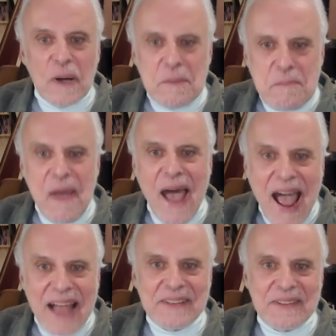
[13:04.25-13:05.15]

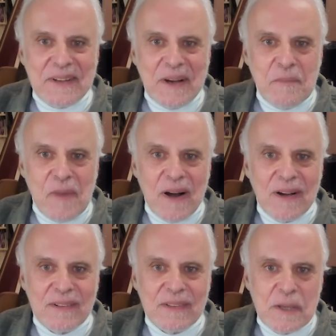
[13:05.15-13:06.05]
impact
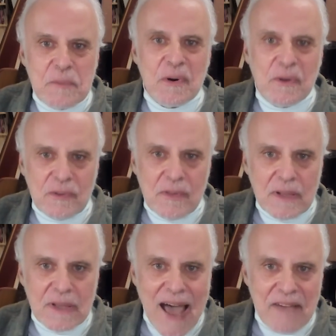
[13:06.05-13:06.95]
among liberals in
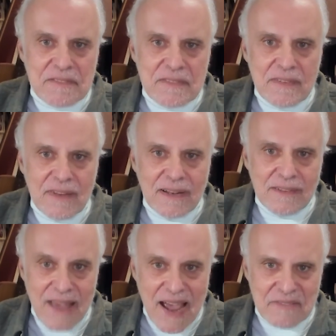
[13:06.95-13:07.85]
the left than
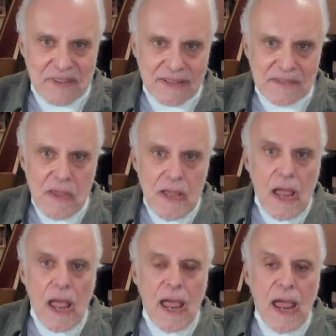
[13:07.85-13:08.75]
it's having.
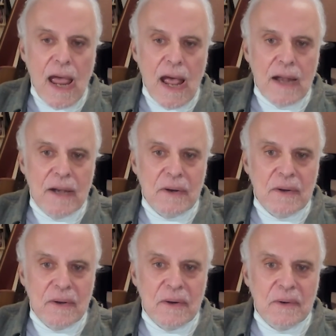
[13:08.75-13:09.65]
And
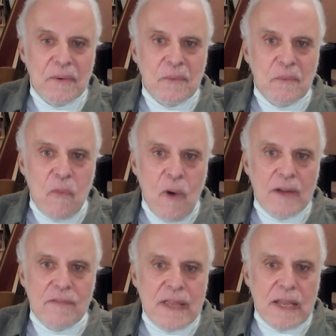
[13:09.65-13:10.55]
one
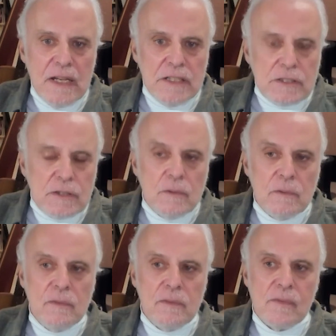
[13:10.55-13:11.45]
of the
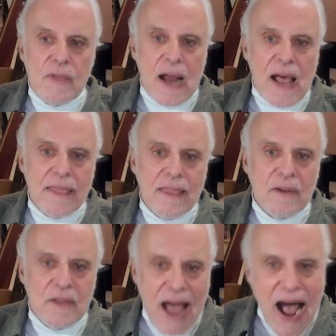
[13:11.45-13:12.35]
issues that I
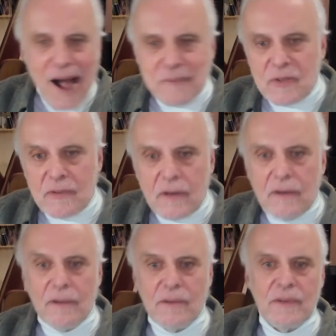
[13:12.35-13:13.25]
think, the
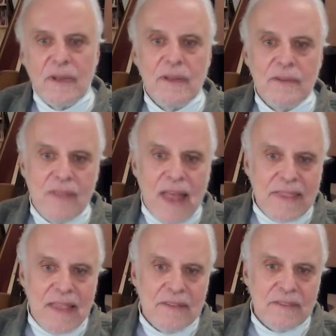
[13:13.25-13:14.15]
obstacles, is
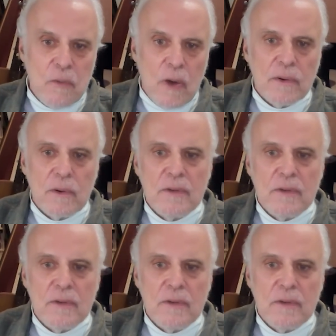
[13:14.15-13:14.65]
that they say, well,